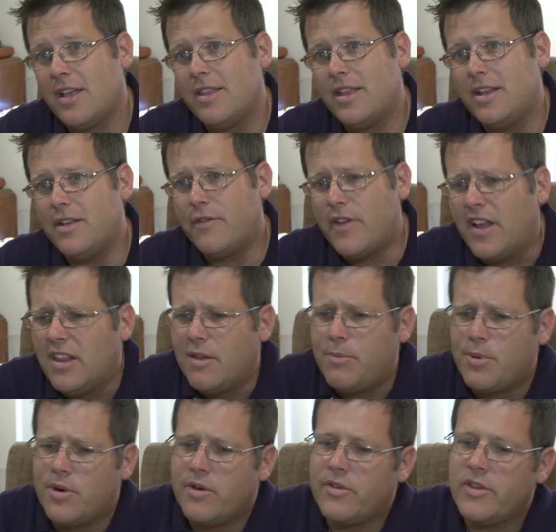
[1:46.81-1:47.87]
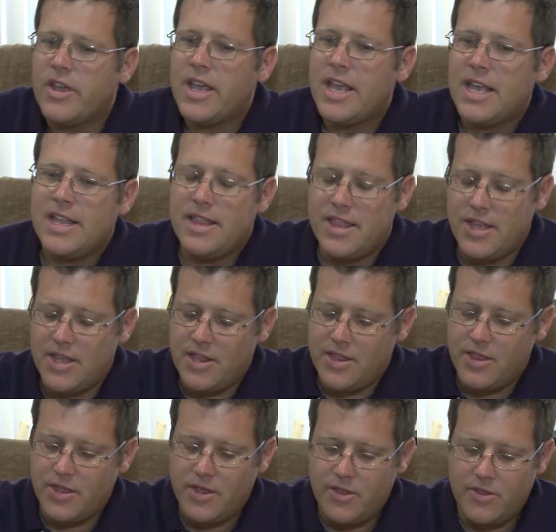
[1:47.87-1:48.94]
the developers.
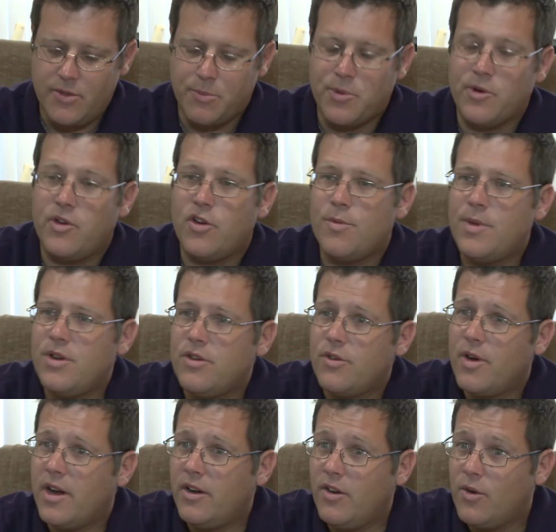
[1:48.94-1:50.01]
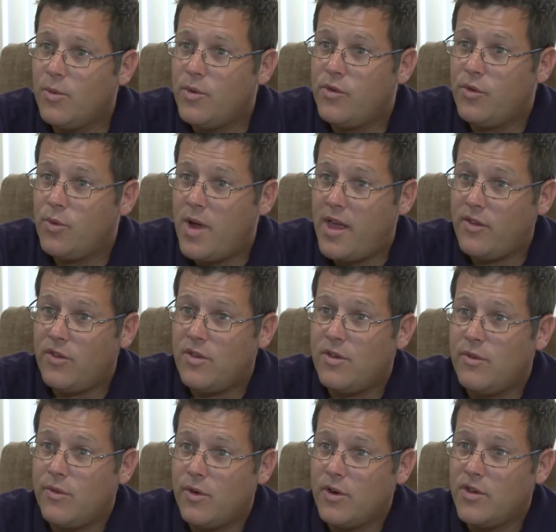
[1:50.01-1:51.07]
The procurement director was
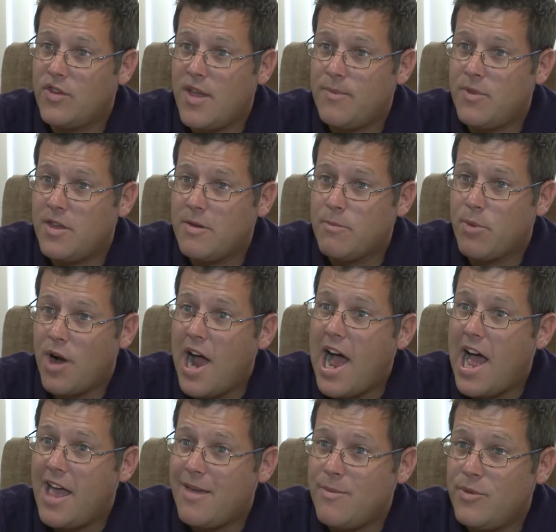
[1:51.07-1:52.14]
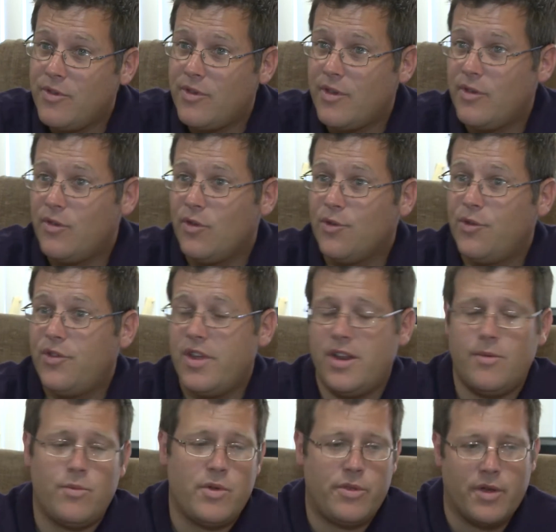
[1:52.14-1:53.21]
arrested for accepting bribes
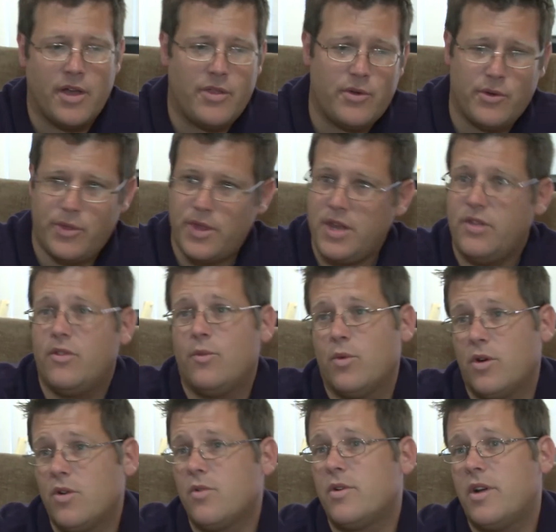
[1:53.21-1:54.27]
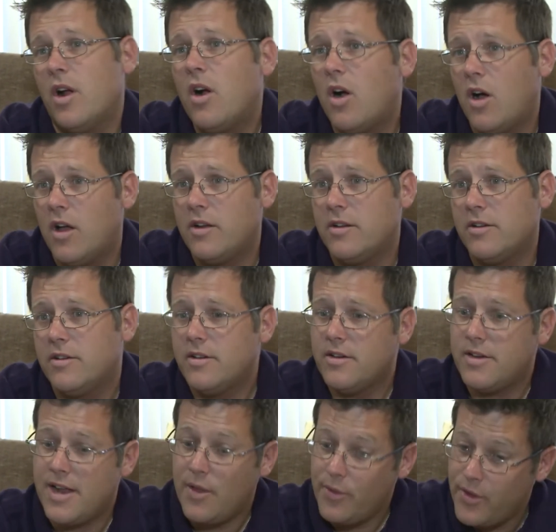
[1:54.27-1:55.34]
associated with other things that were going on.
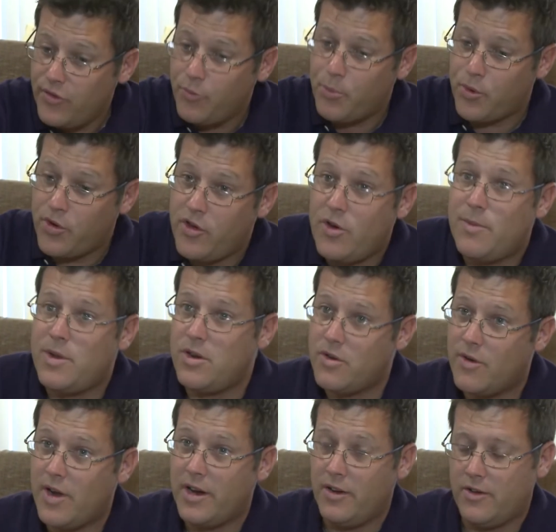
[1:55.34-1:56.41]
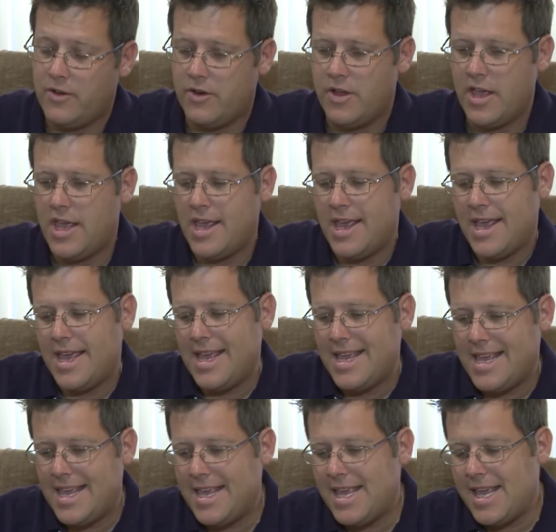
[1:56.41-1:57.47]
Now, this procurement director,
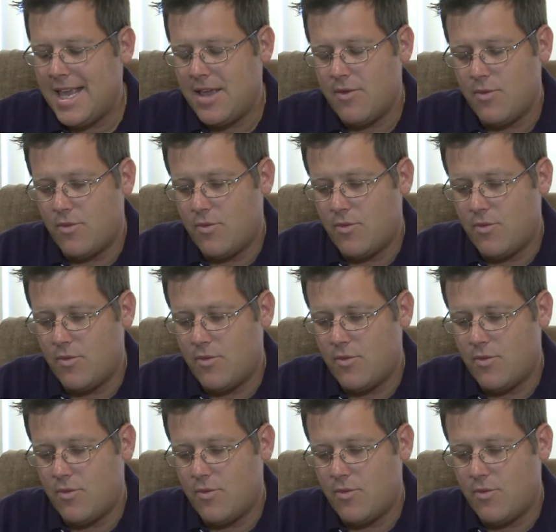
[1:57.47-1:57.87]
this